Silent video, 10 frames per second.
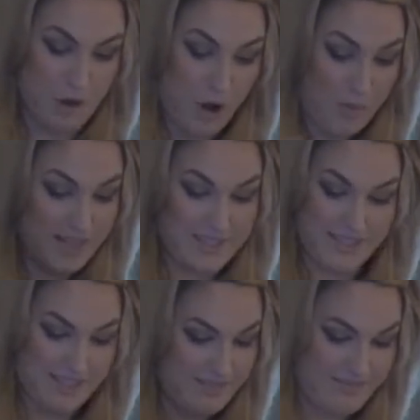
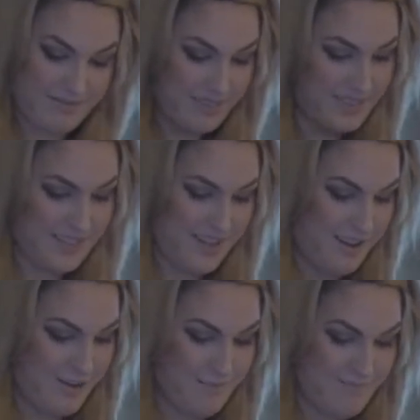always
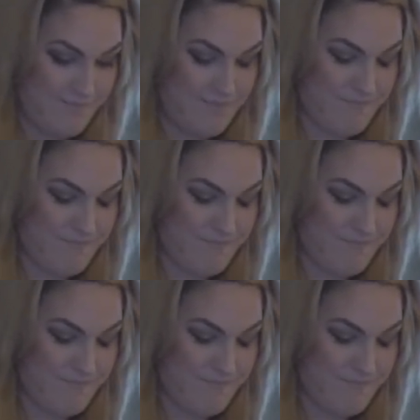um,